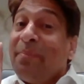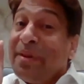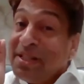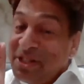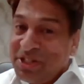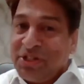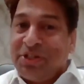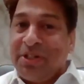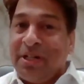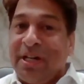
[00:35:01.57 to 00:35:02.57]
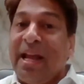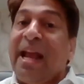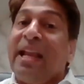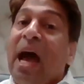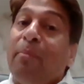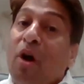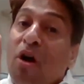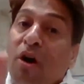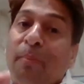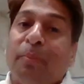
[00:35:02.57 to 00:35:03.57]
I'm registered and I'm
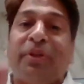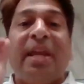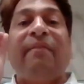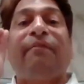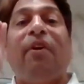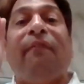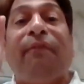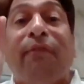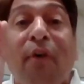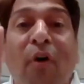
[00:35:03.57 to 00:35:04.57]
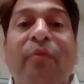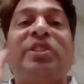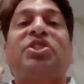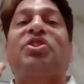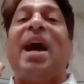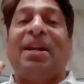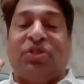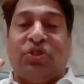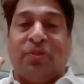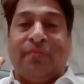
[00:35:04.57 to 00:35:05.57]
opting for forward
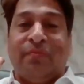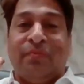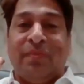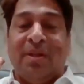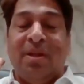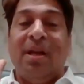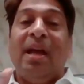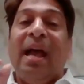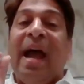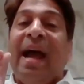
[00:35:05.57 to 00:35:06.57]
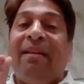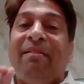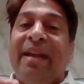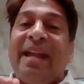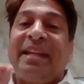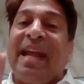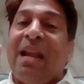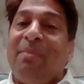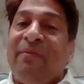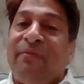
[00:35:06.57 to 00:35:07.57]
charge, and rate
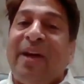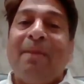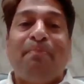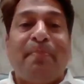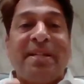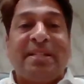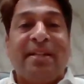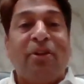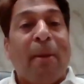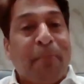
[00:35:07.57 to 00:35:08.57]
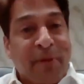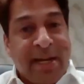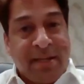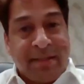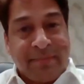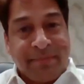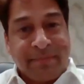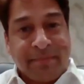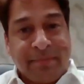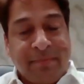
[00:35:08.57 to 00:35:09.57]
can be 5% opted
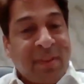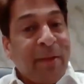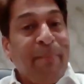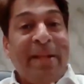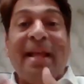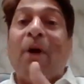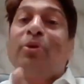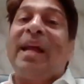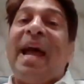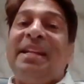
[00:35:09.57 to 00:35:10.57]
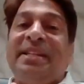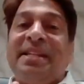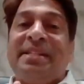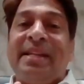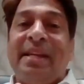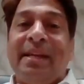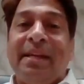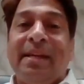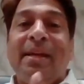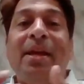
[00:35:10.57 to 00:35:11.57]
without ITC
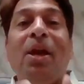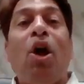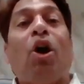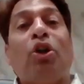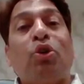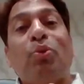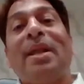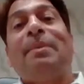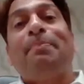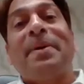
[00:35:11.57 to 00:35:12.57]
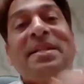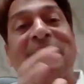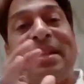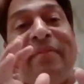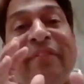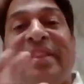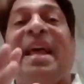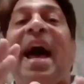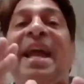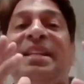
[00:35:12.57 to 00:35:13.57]
or 12%
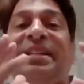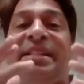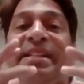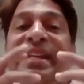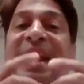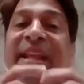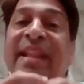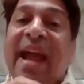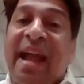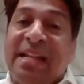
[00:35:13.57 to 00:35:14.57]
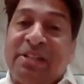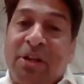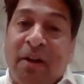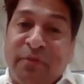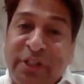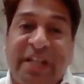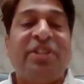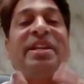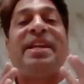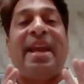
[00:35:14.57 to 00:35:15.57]
with ITC in the hands of
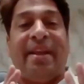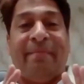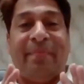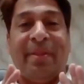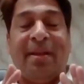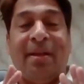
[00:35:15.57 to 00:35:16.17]
GTA,